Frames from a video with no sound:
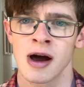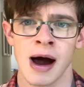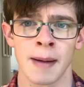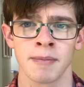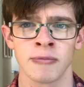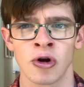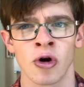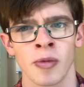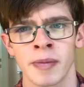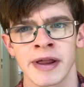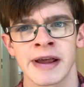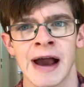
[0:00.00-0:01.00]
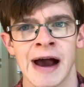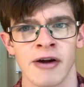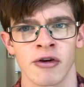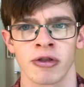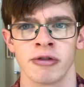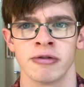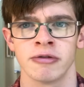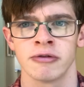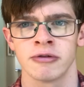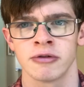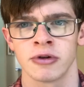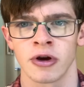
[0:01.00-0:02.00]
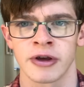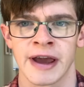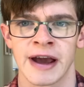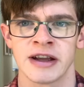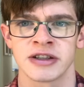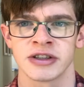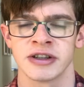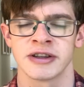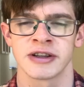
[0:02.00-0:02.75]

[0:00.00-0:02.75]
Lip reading: I'm normally out on location,